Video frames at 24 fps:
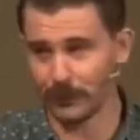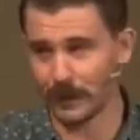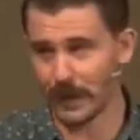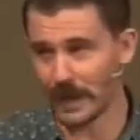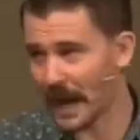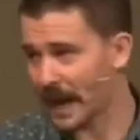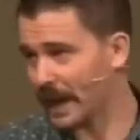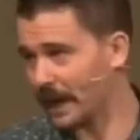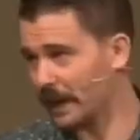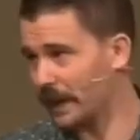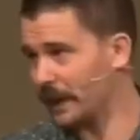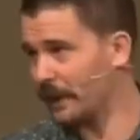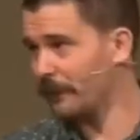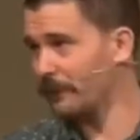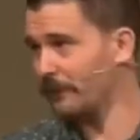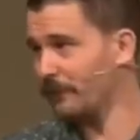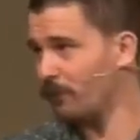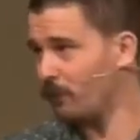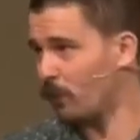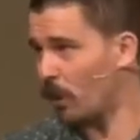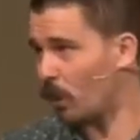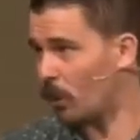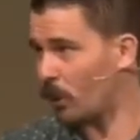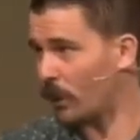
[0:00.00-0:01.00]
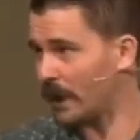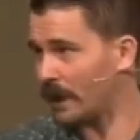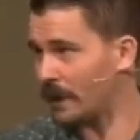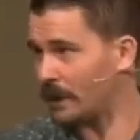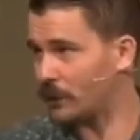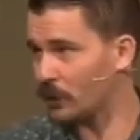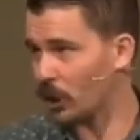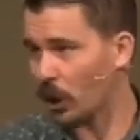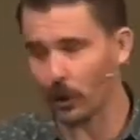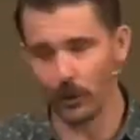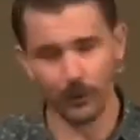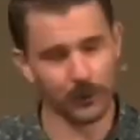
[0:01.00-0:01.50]
the negative, what we
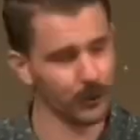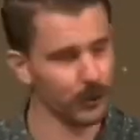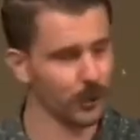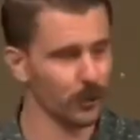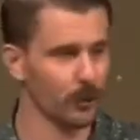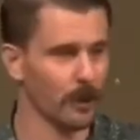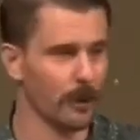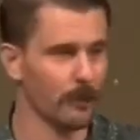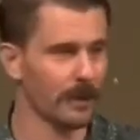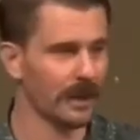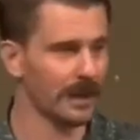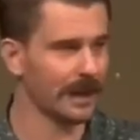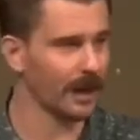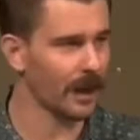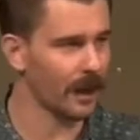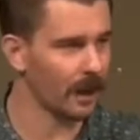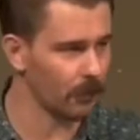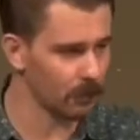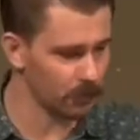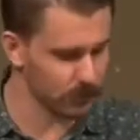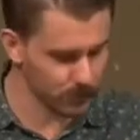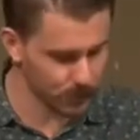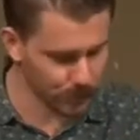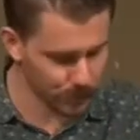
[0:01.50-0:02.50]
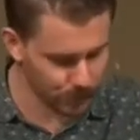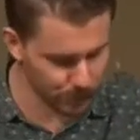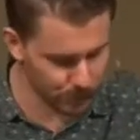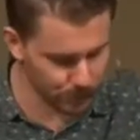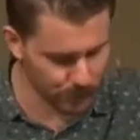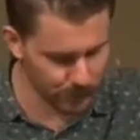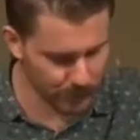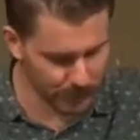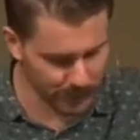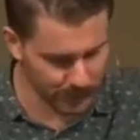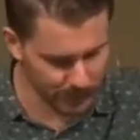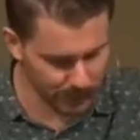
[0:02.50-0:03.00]
don't do when we come
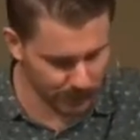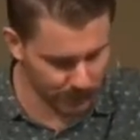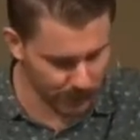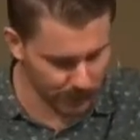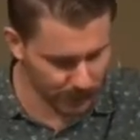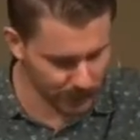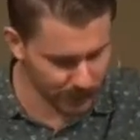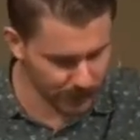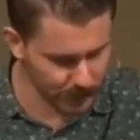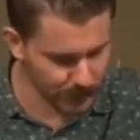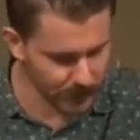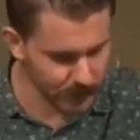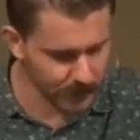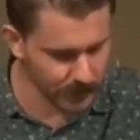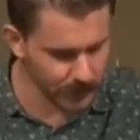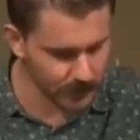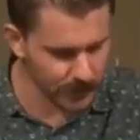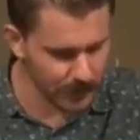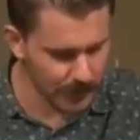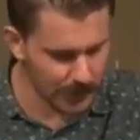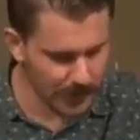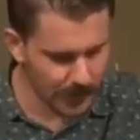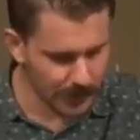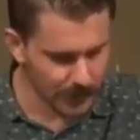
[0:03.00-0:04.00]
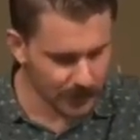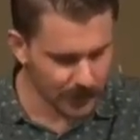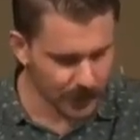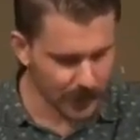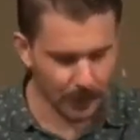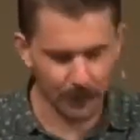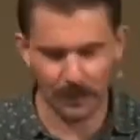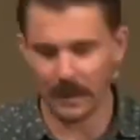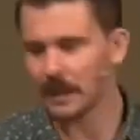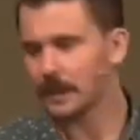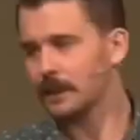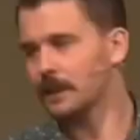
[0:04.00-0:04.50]
to these verses. So
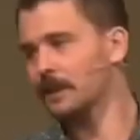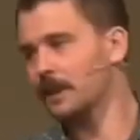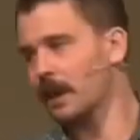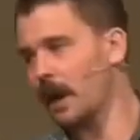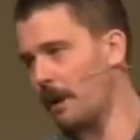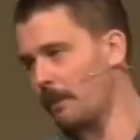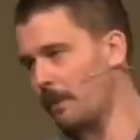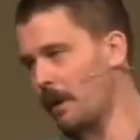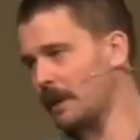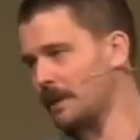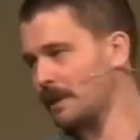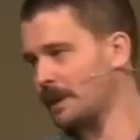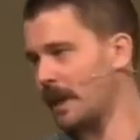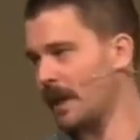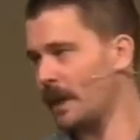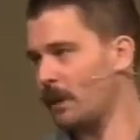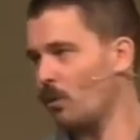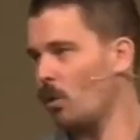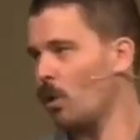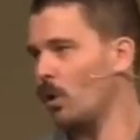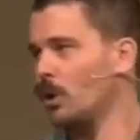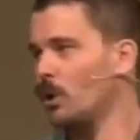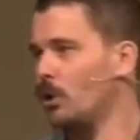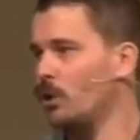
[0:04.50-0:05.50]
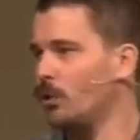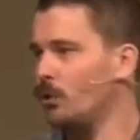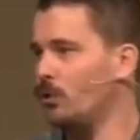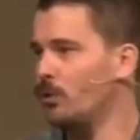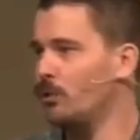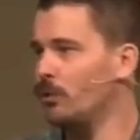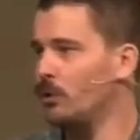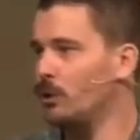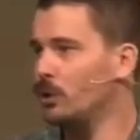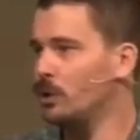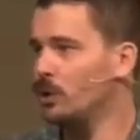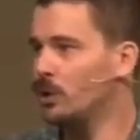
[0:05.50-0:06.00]
let me start by saying what
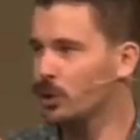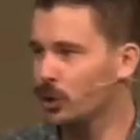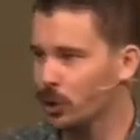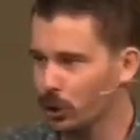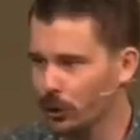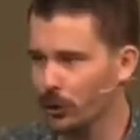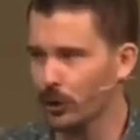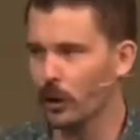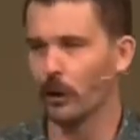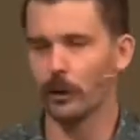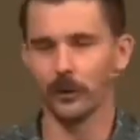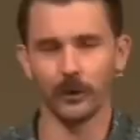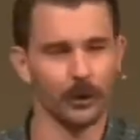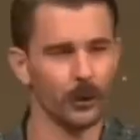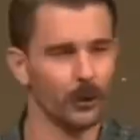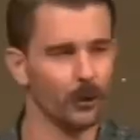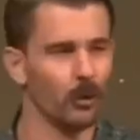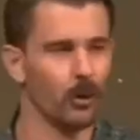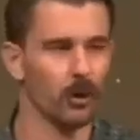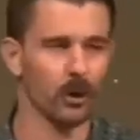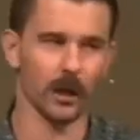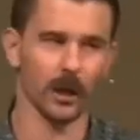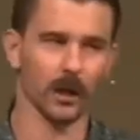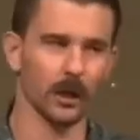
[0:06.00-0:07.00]
you should not do or